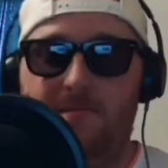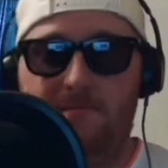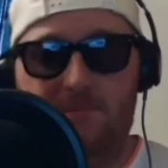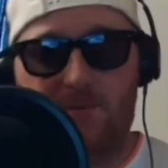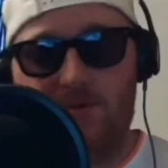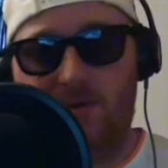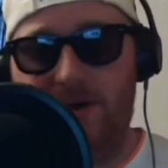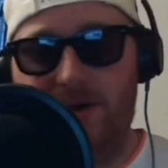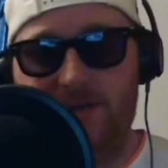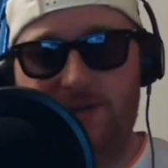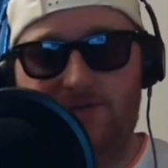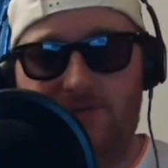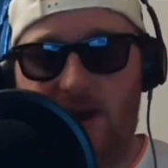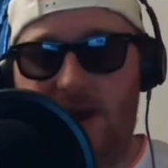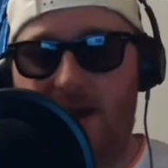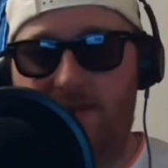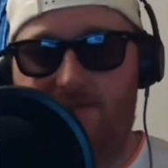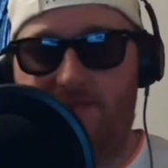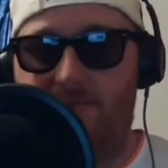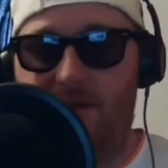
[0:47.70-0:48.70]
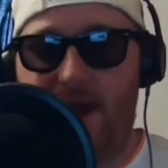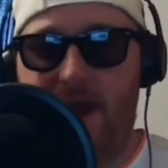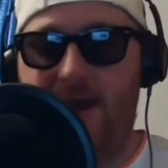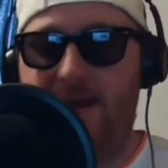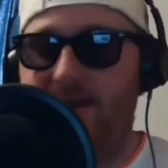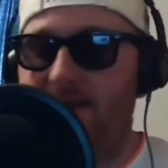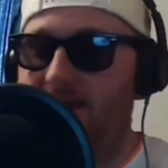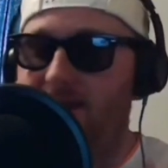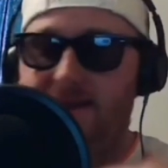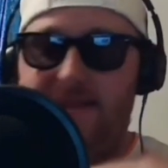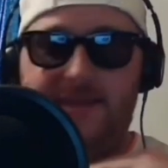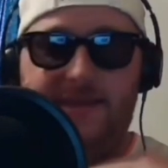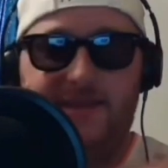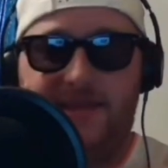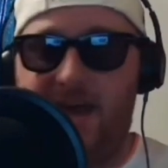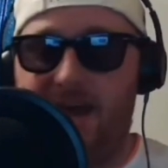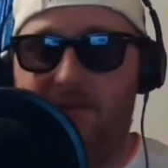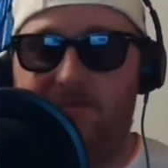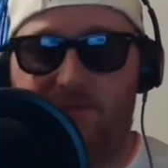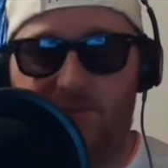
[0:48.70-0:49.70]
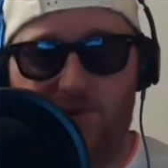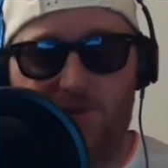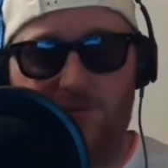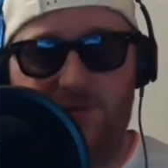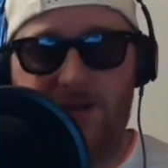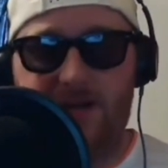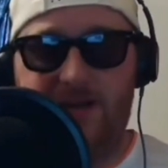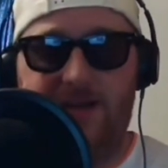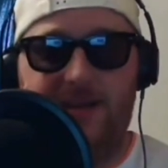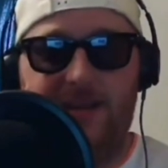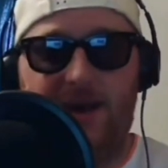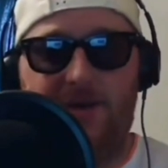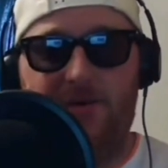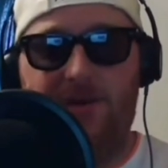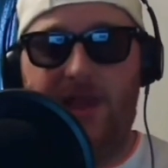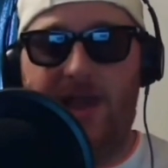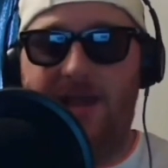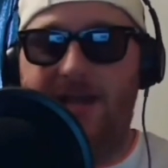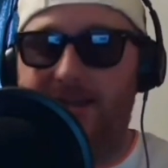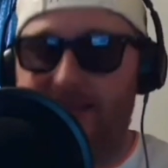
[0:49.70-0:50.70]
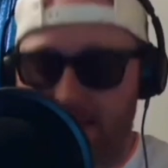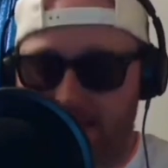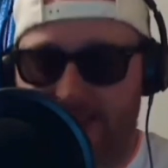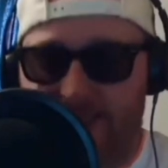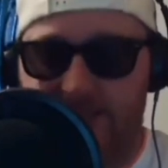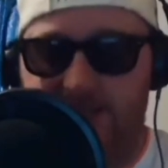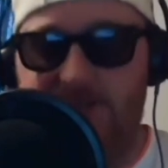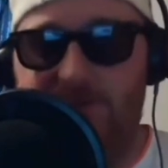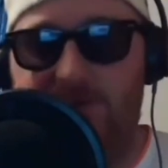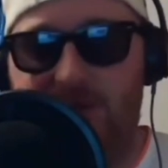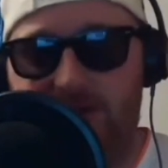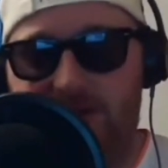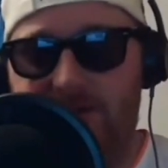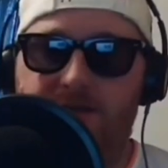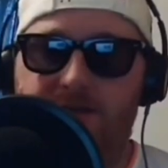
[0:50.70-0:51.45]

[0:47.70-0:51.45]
Marines right off the bat, they approved it. They were like, let's do it.